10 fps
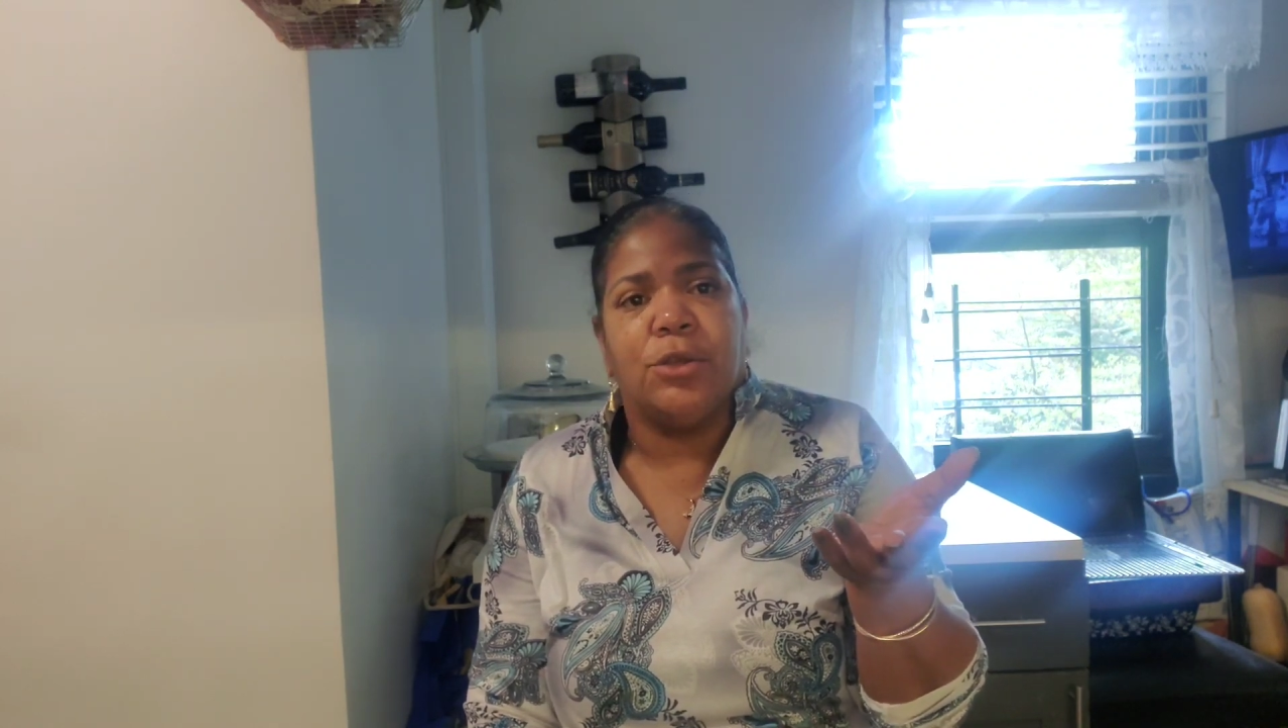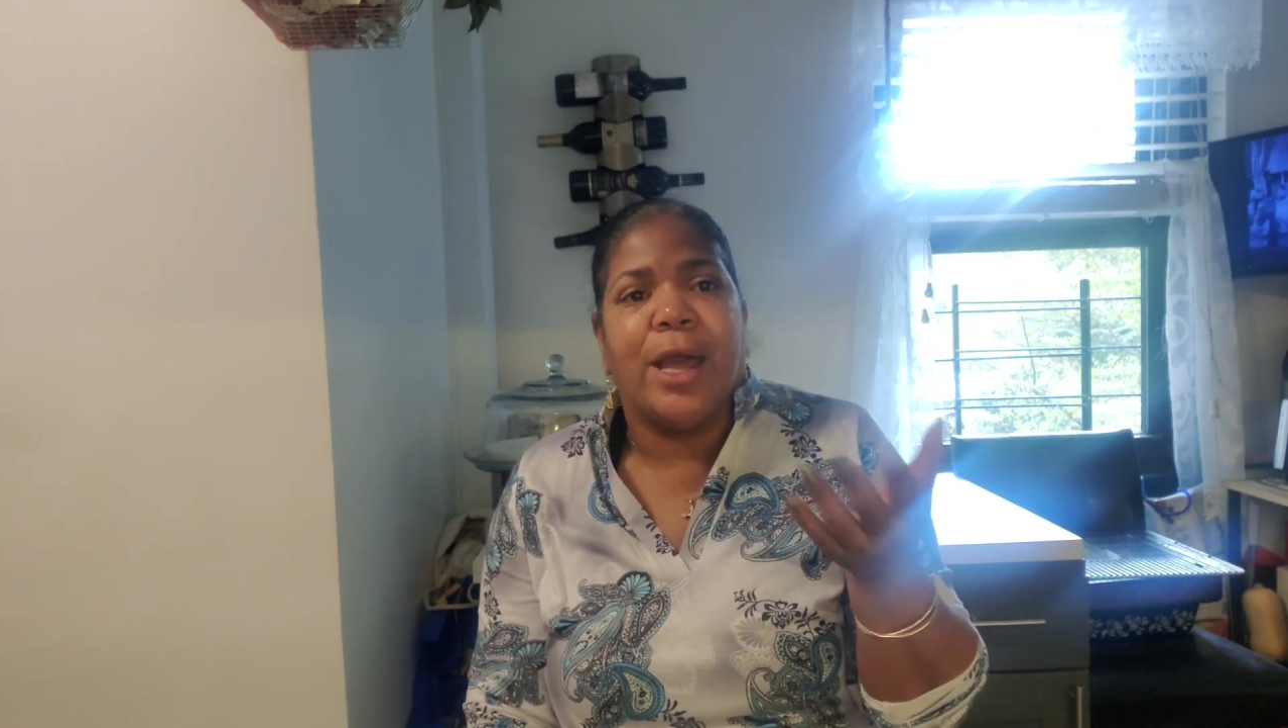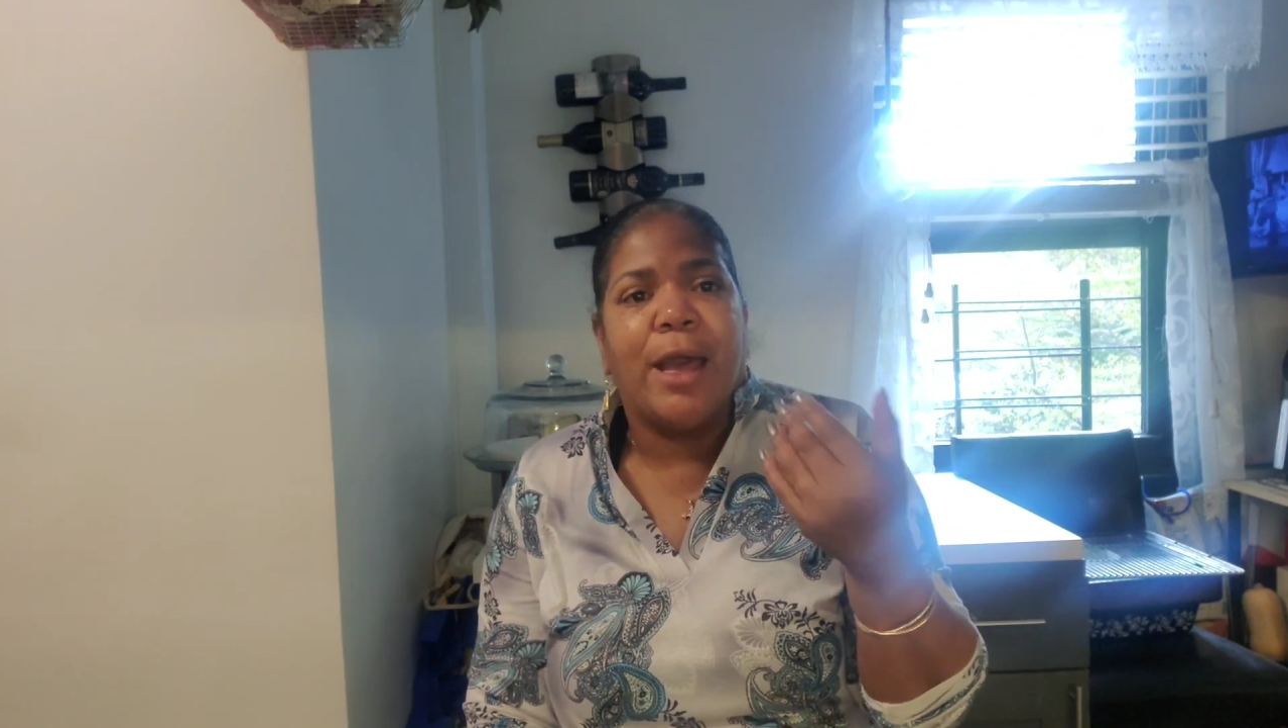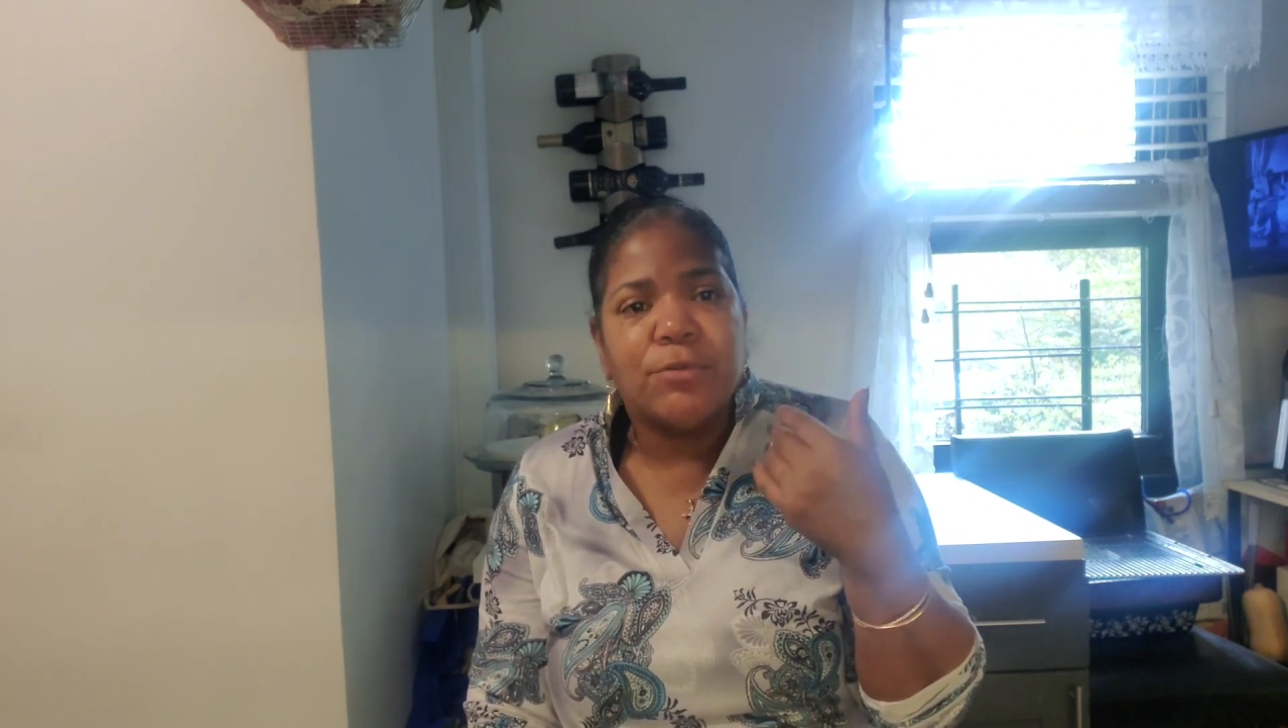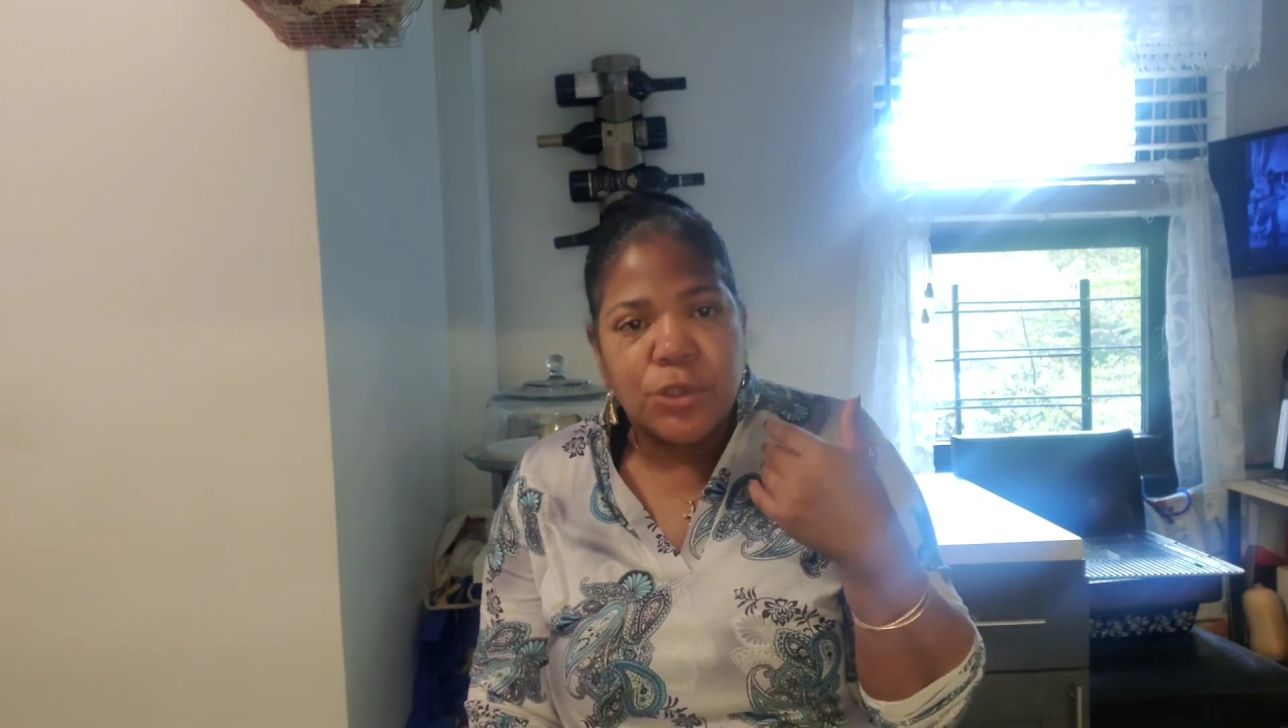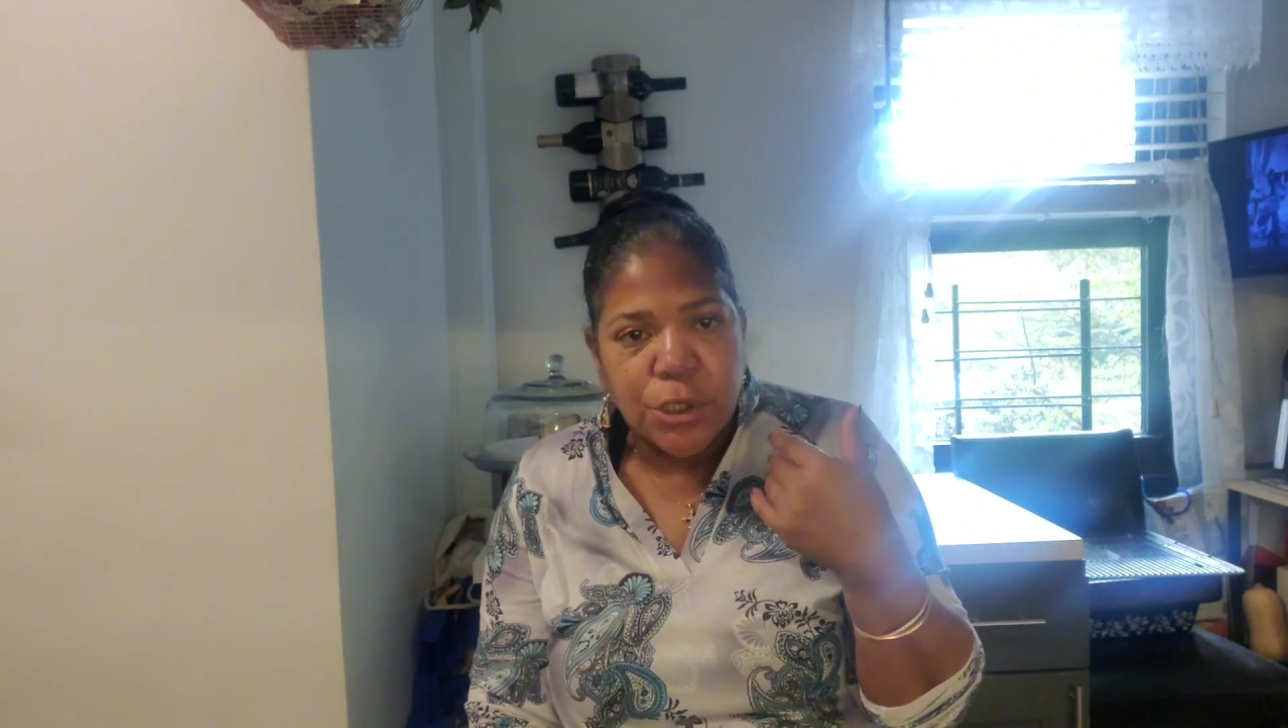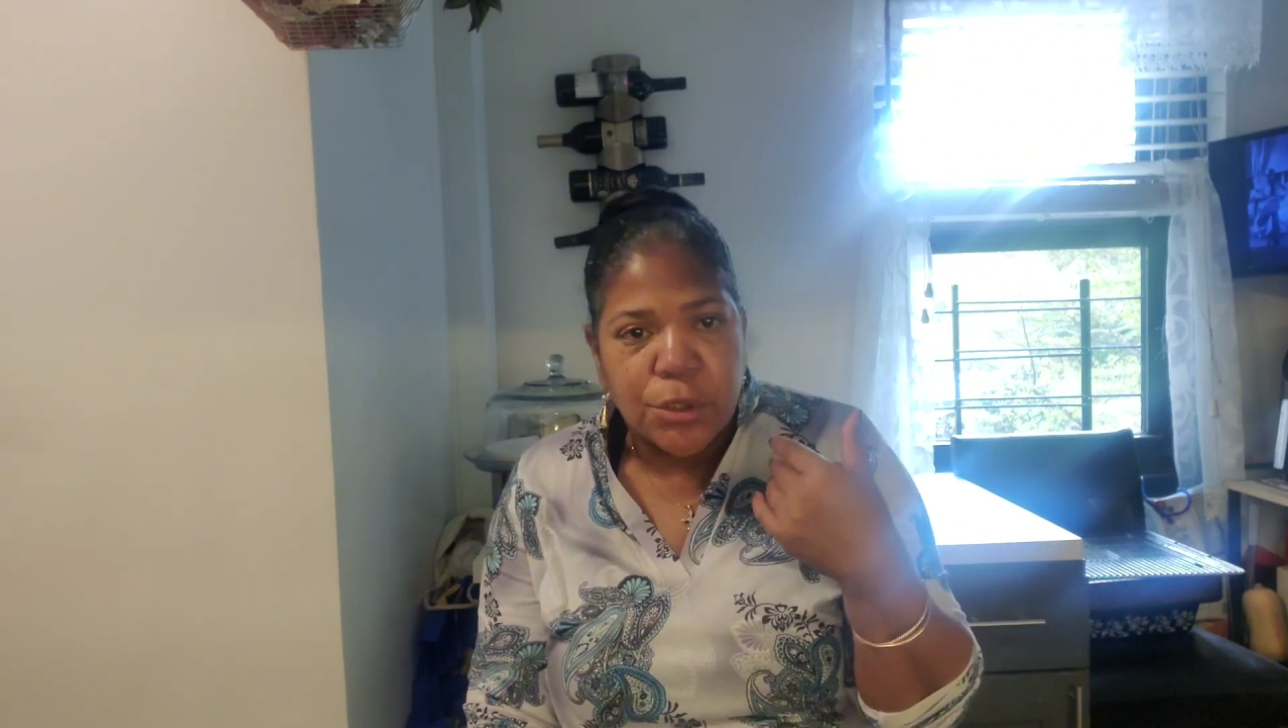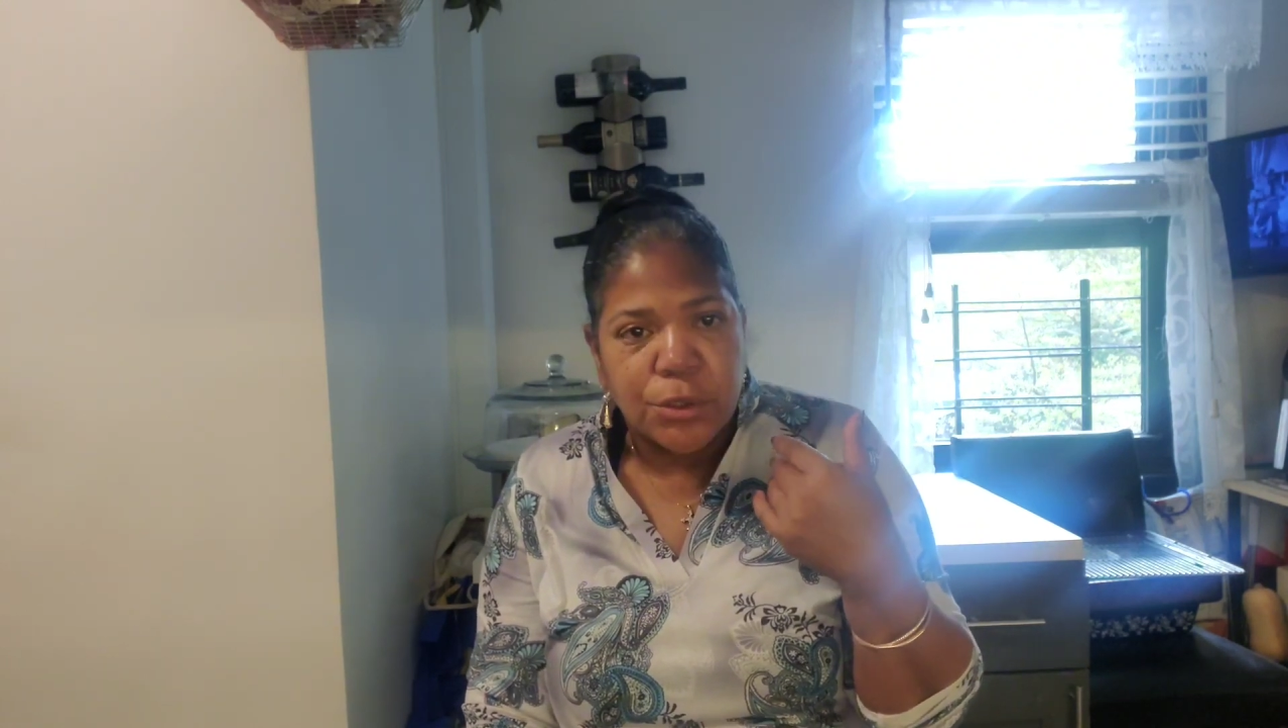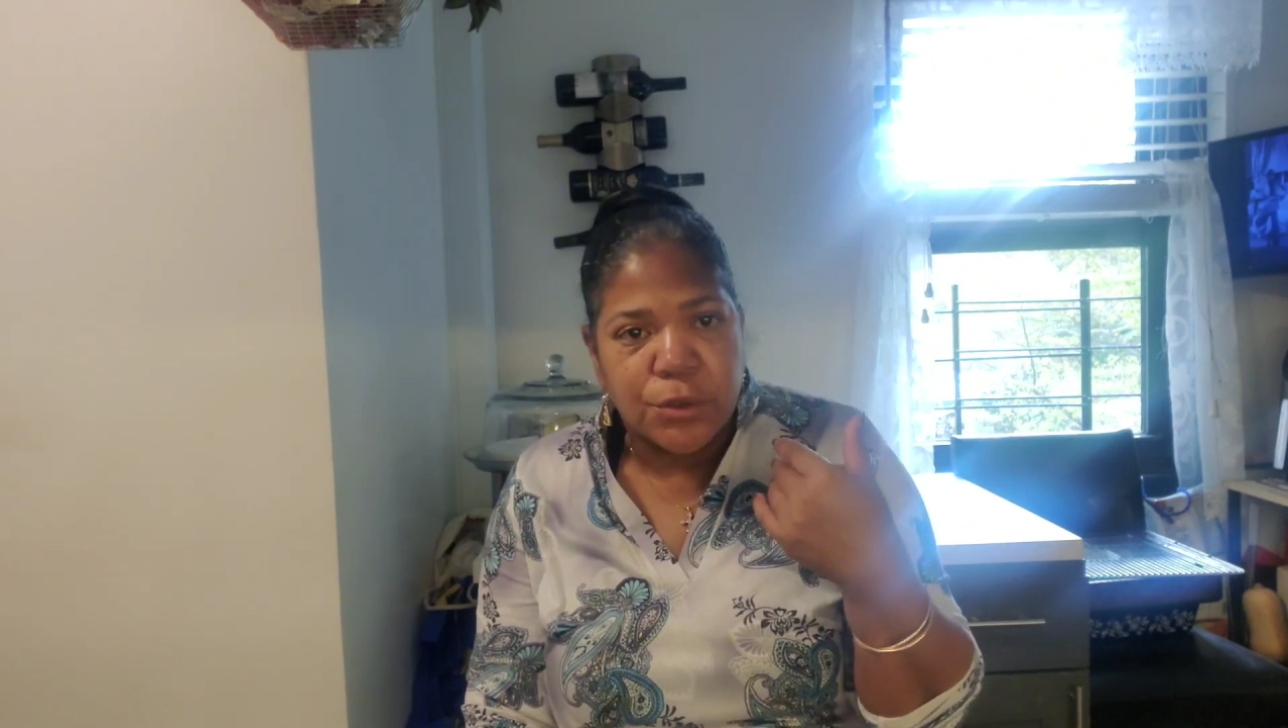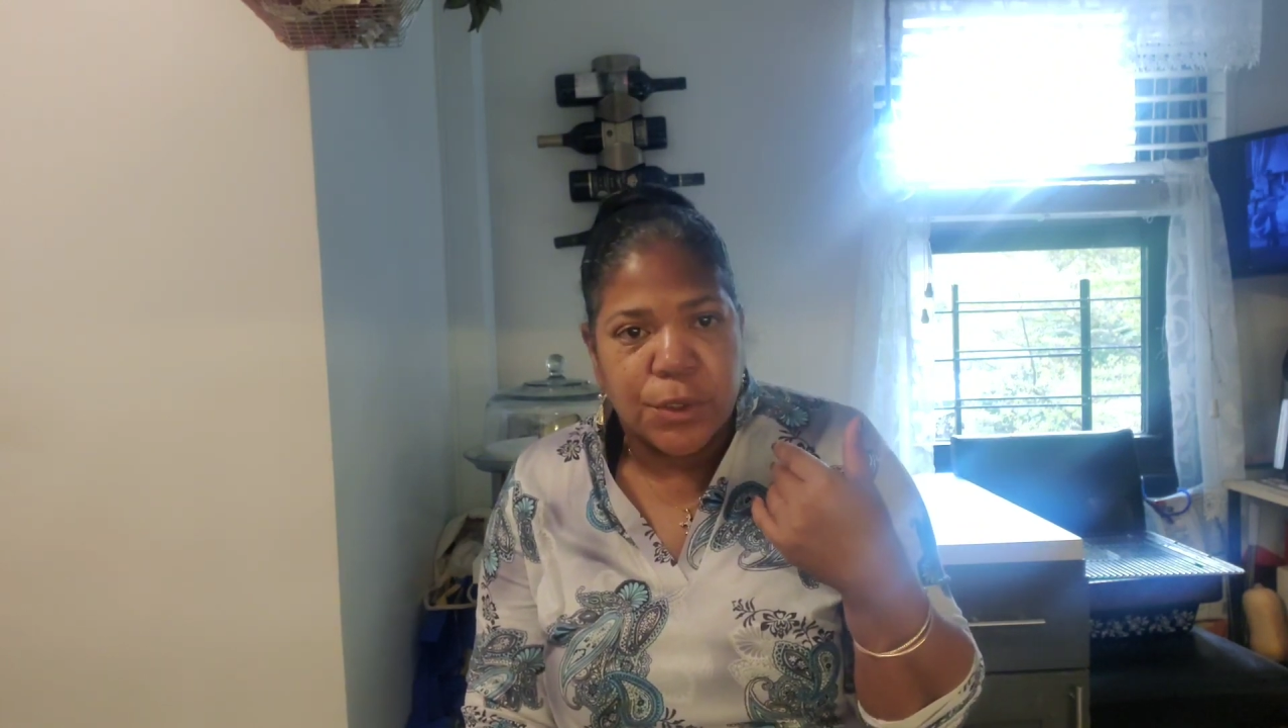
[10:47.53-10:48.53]
you have
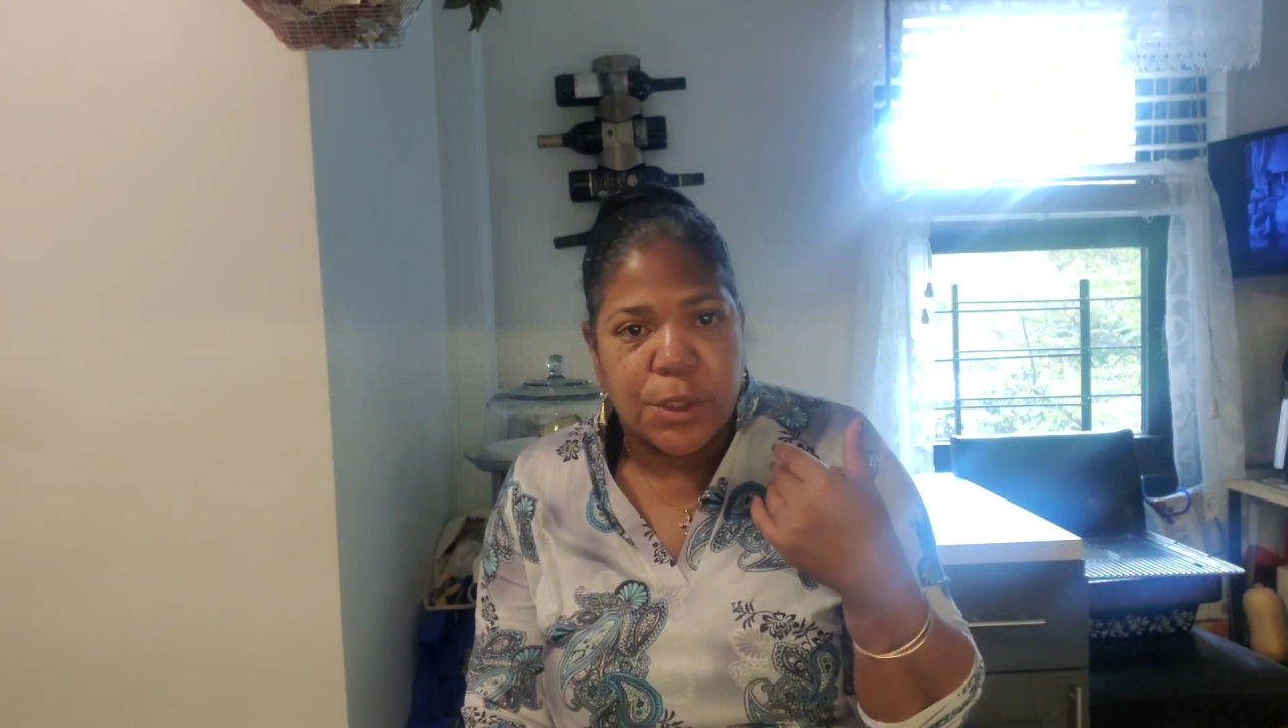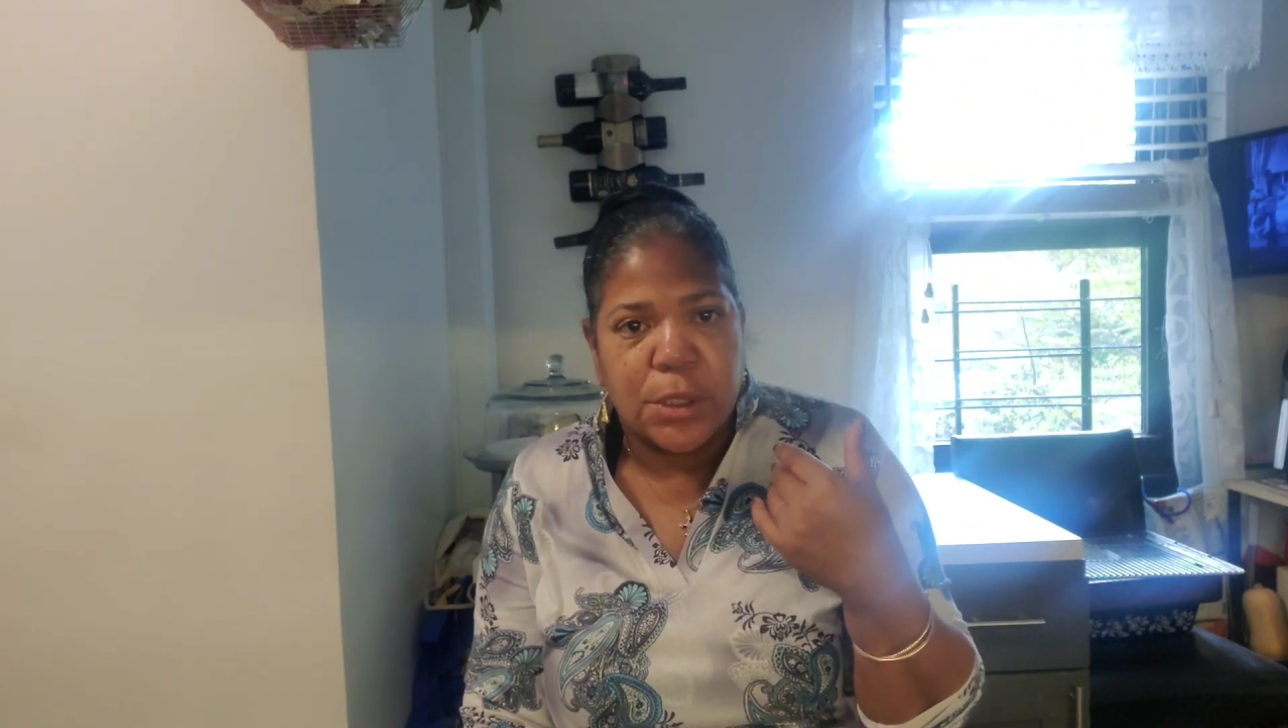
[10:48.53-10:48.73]
children.